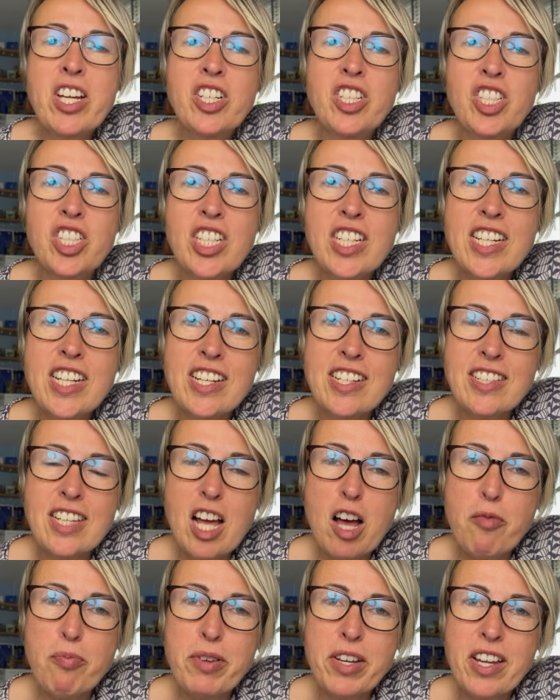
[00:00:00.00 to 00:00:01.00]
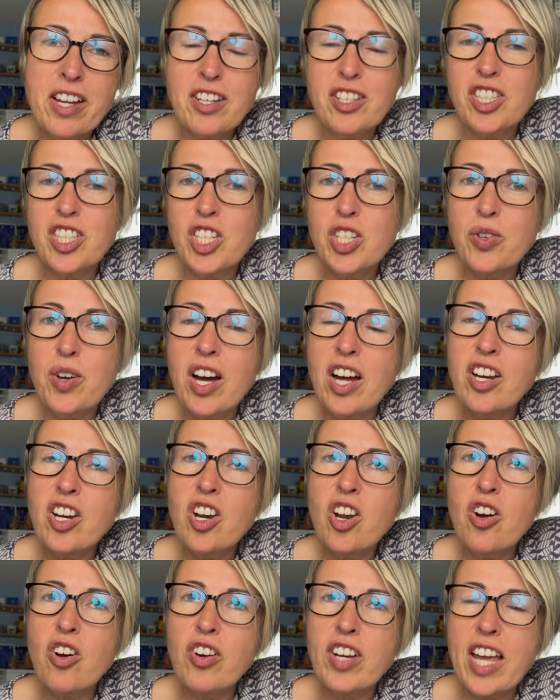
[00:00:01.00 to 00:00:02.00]
She is helping us to
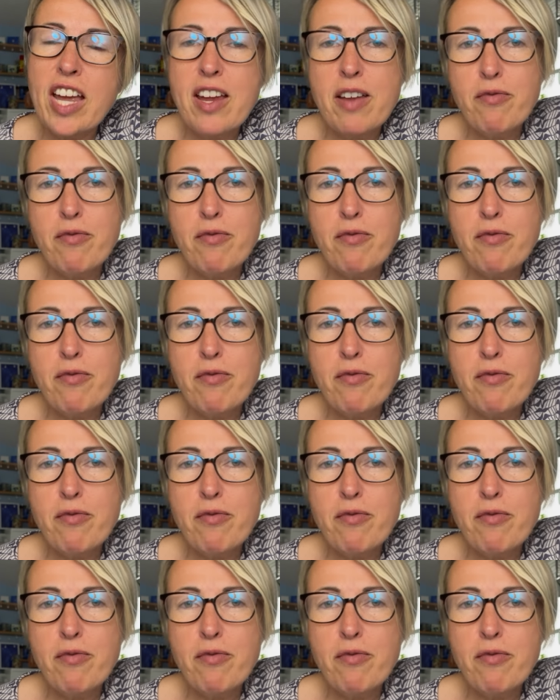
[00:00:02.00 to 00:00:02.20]
unlock